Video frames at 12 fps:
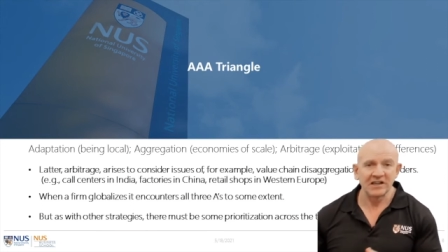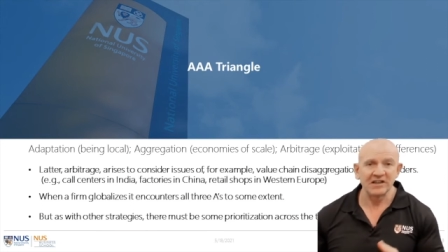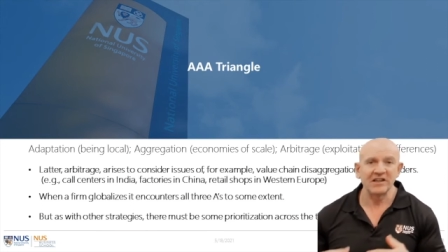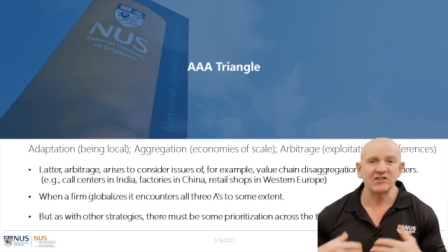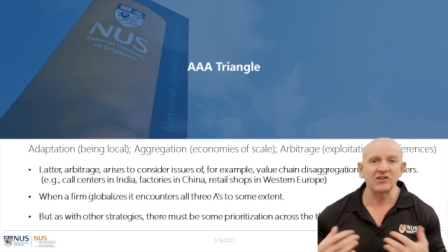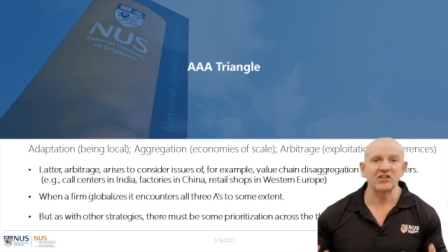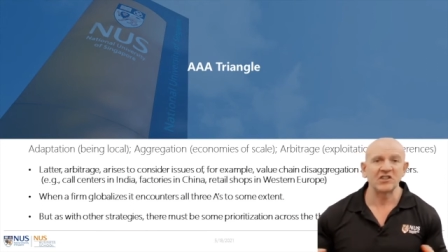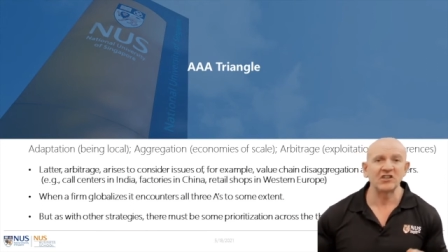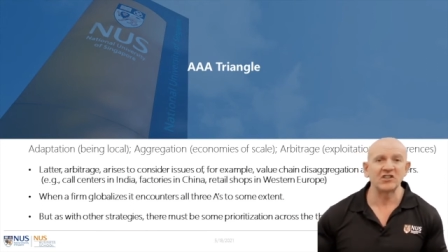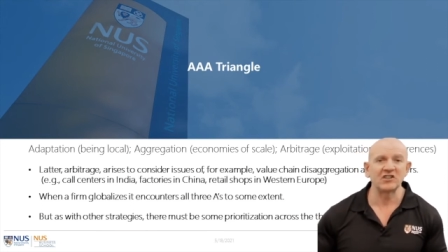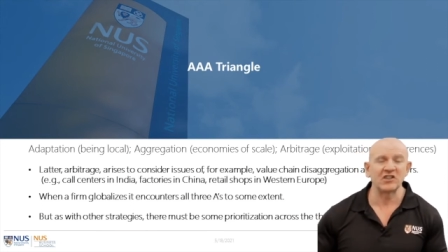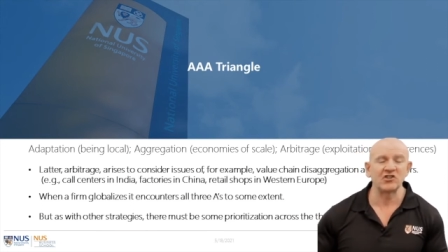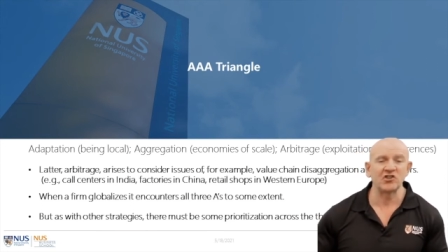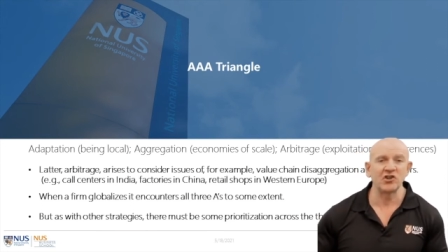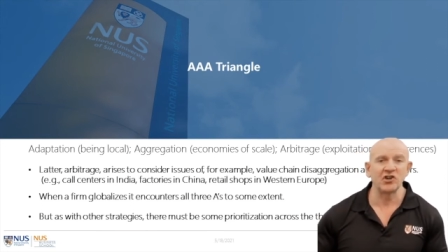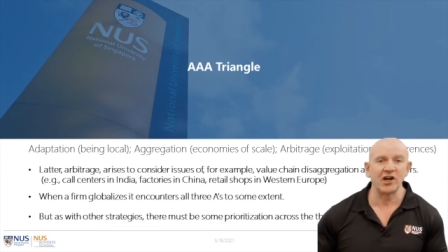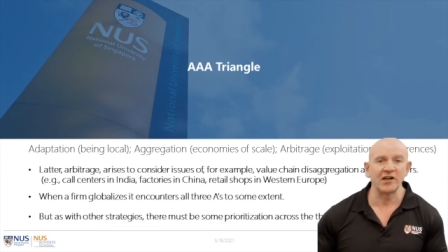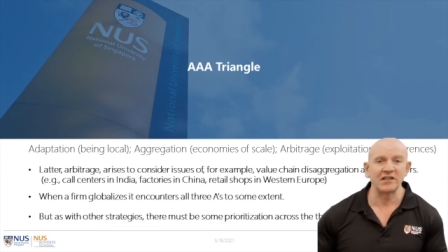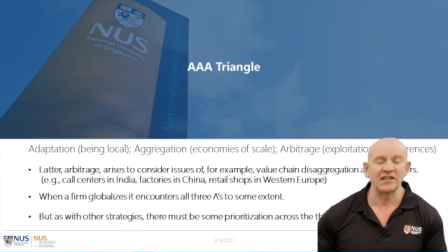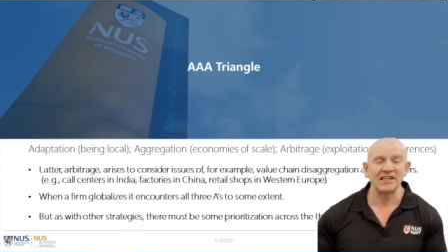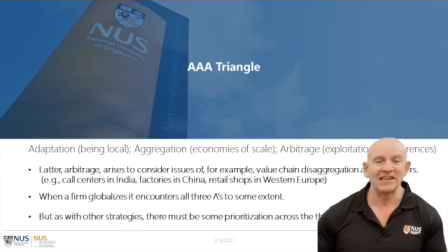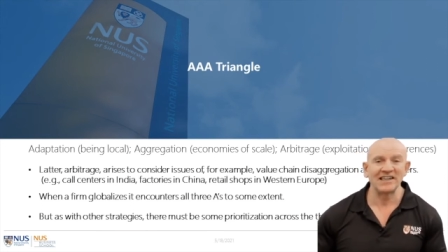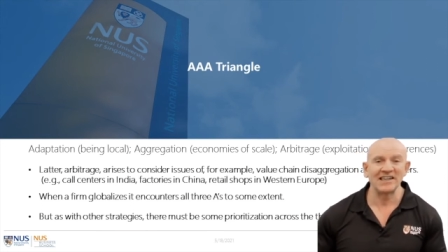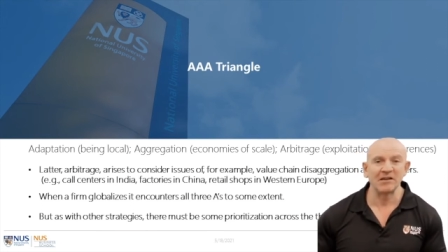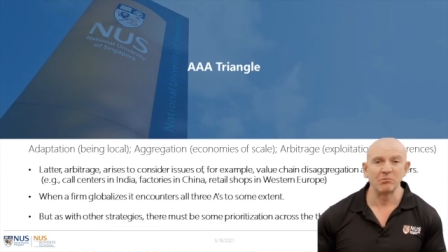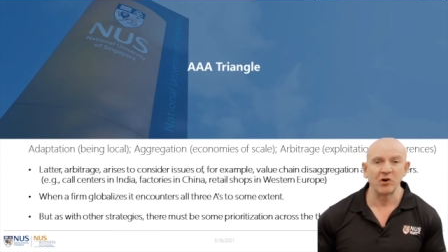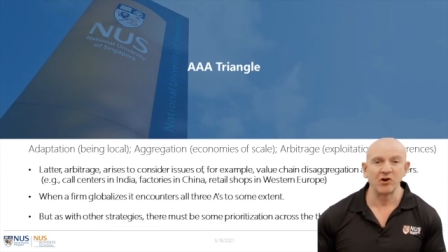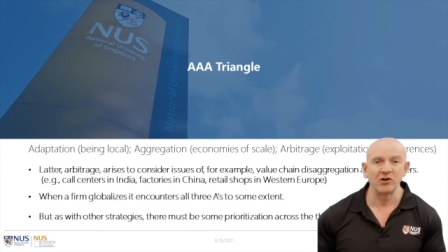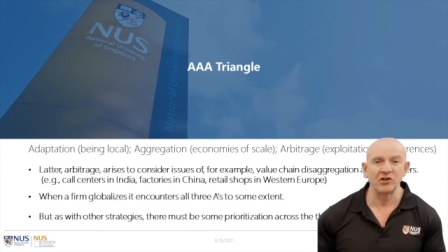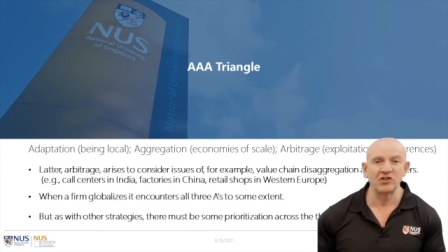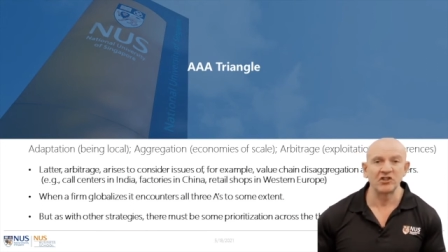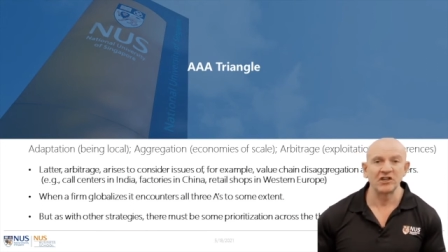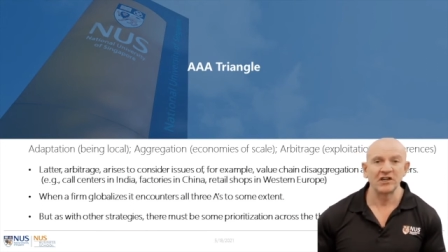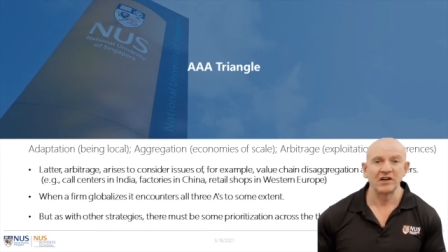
These are decisions that should not emerge